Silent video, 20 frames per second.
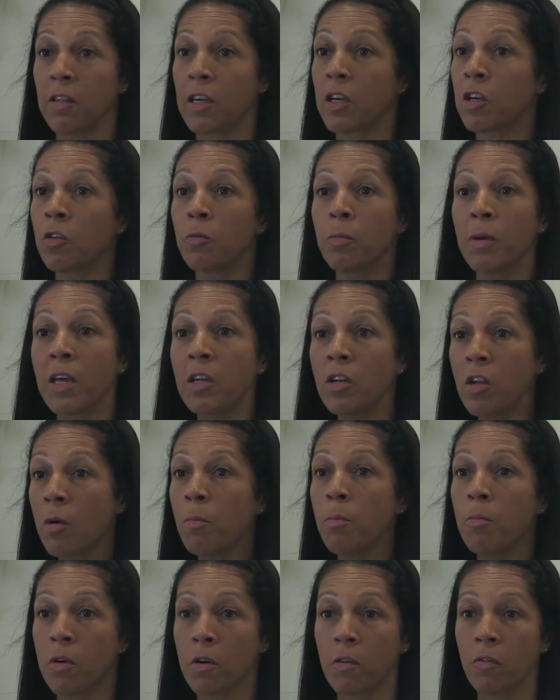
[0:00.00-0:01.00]
It could be a
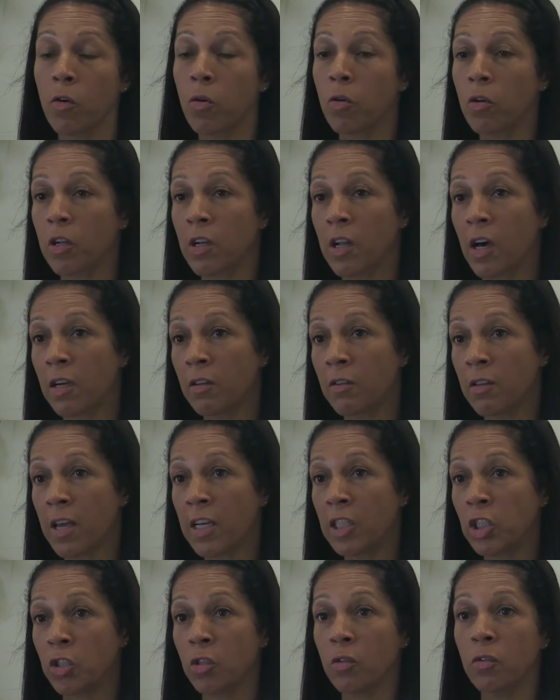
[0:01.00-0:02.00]
number of
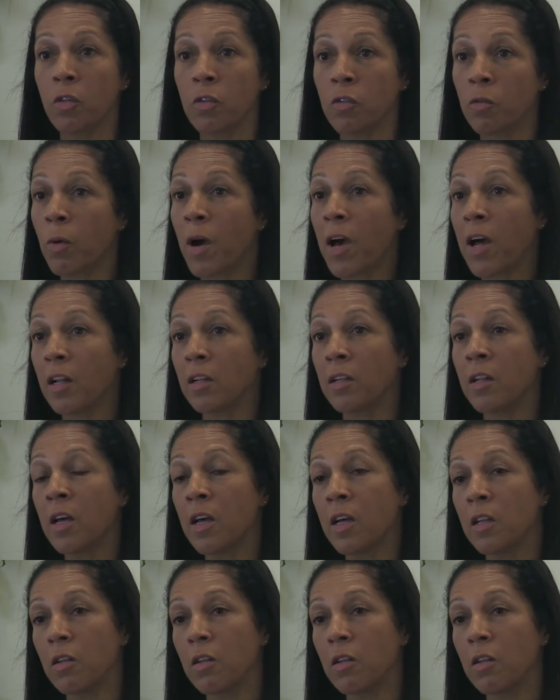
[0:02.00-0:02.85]
organisations as well